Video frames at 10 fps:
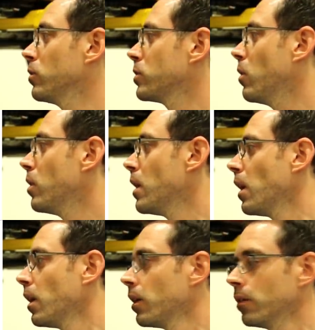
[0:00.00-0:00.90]
So
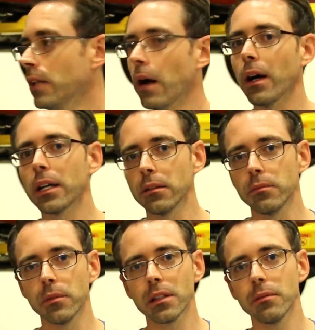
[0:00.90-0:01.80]
now I
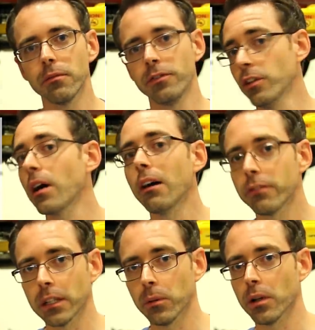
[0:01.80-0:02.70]
can feel
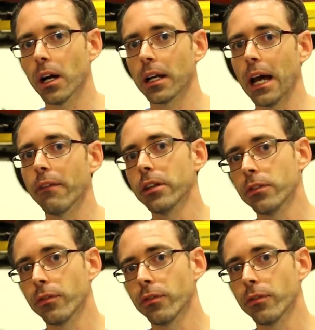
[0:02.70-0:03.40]
confident that we're not going to have any